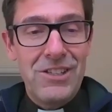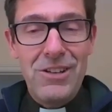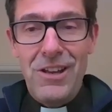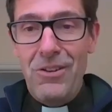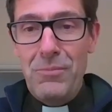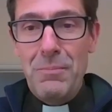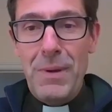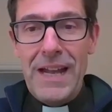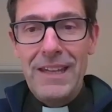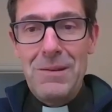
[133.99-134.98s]
as you know, have been
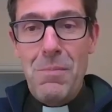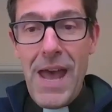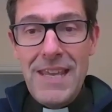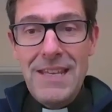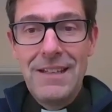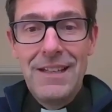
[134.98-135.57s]
back in May,